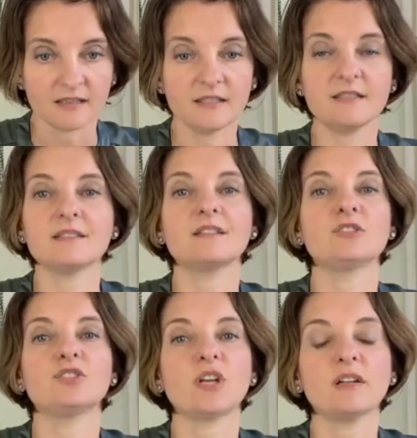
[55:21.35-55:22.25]
This is the
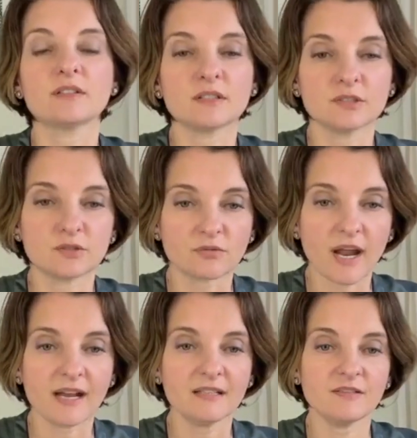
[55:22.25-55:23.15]
general
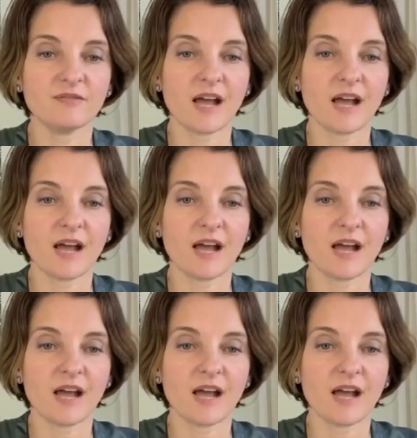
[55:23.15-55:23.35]
trend.